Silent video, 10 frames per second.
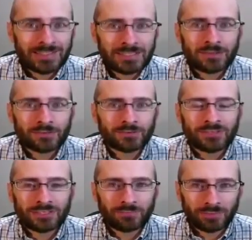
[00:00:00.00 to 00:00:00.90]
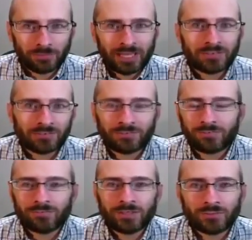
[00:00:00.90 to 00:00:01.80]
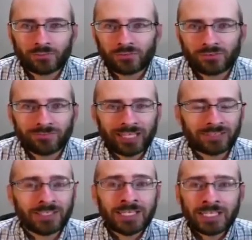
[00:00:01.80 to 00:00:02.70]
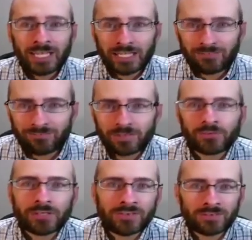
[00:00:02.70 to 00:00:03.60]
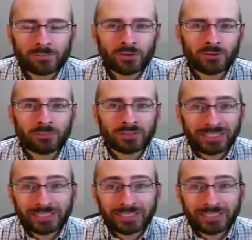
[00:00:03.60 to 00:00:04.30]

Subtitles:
1913, with the passage of the Federal Reserve Act, a very small,